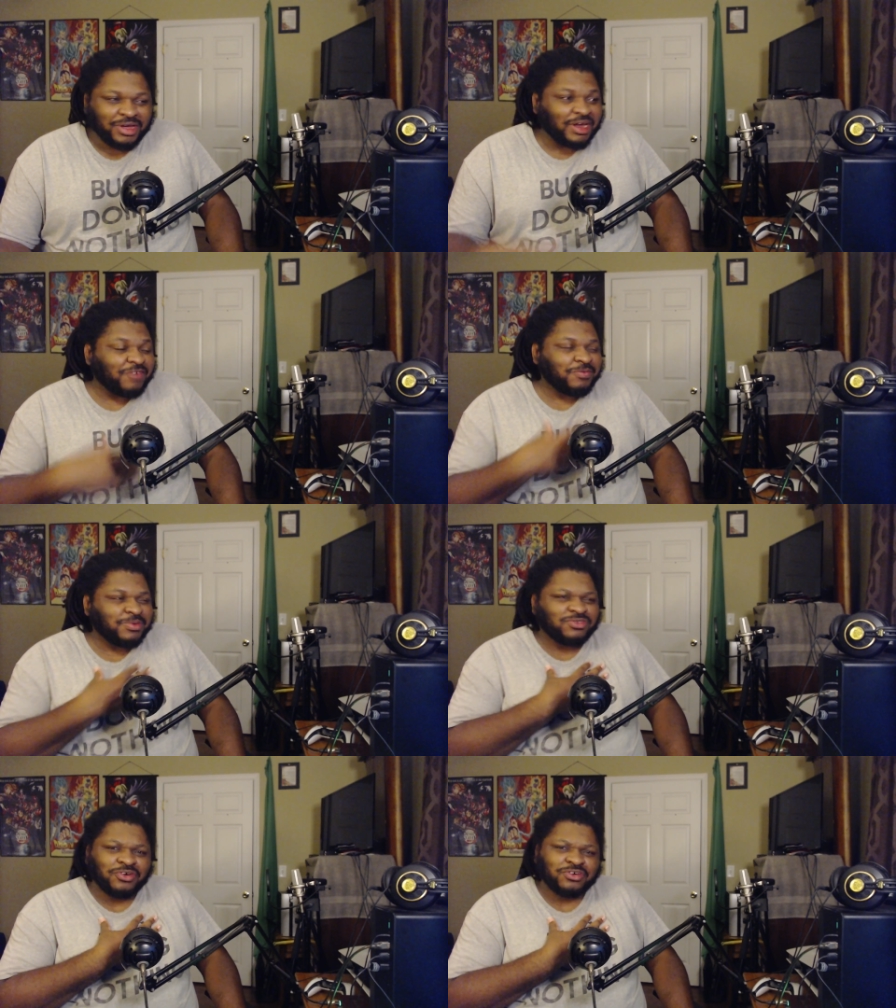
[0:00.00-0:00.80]
and I've been
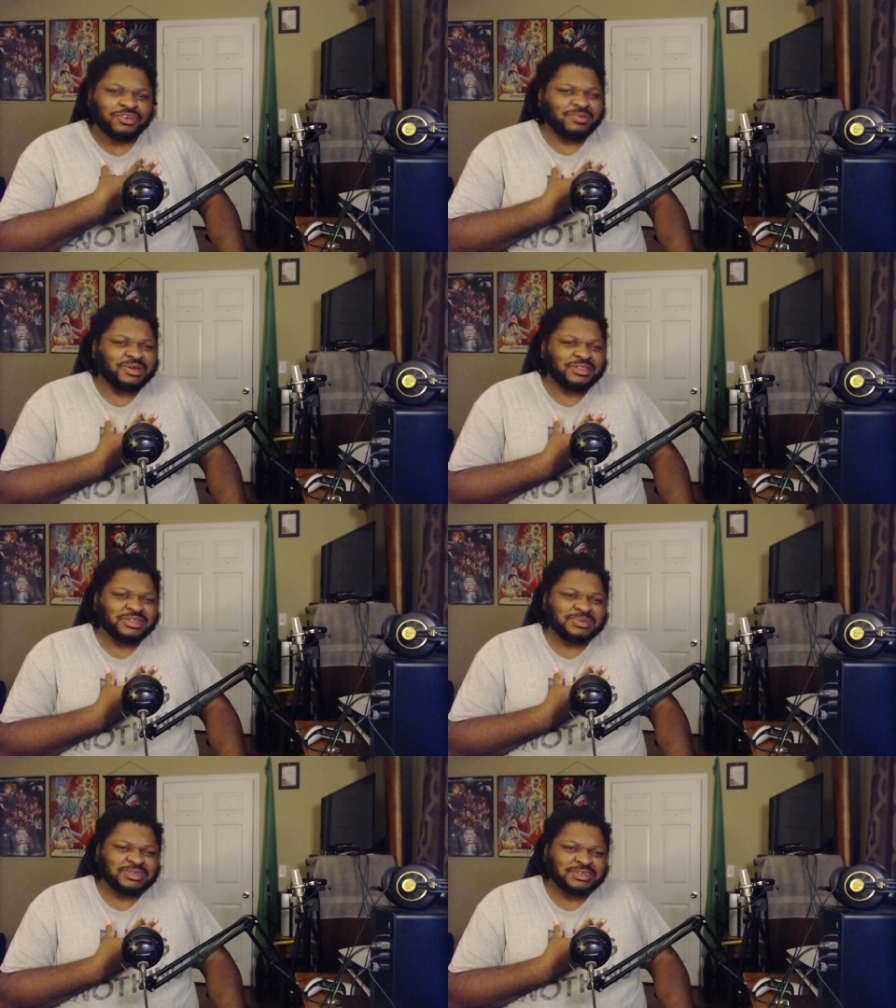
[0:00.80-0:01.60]
talking about
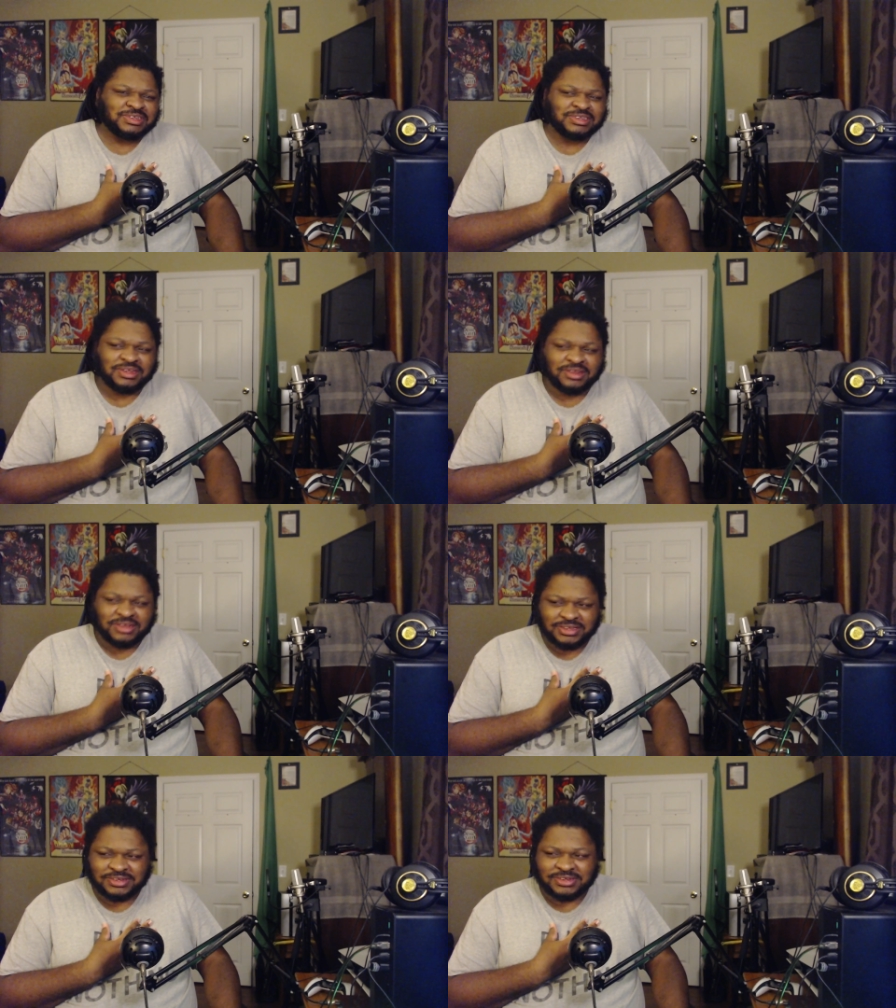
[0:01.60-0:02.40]
them since at
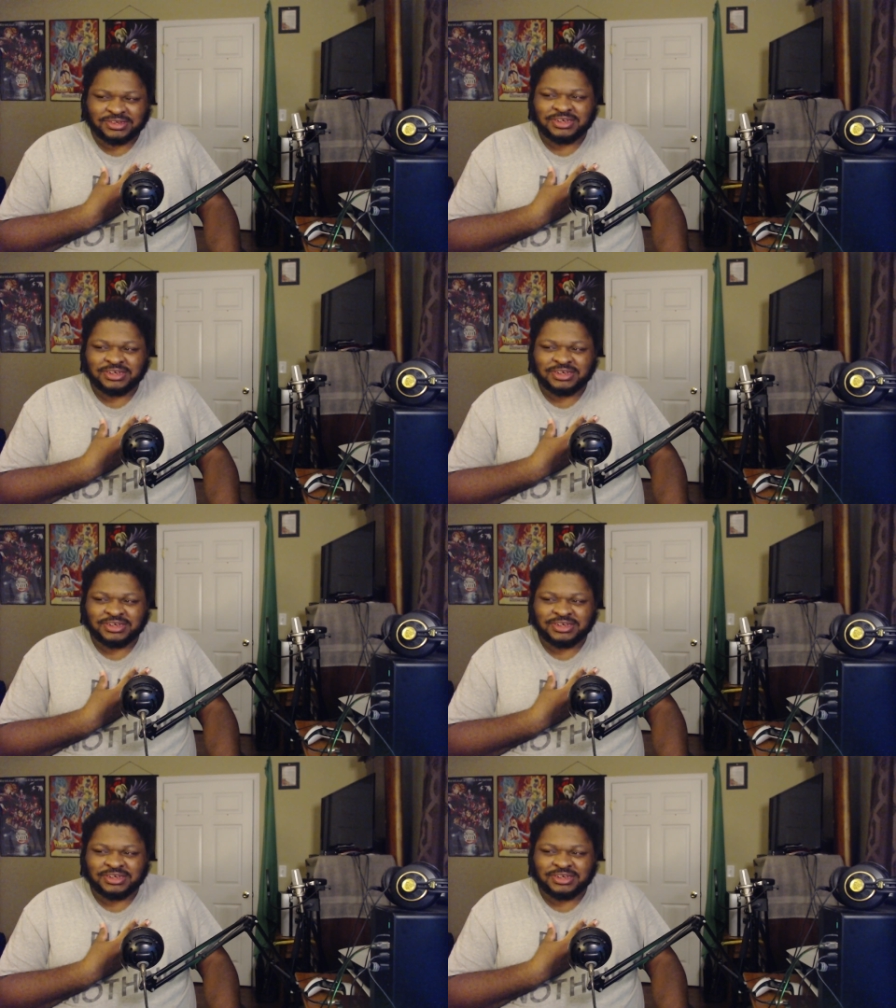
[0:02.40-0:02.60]
least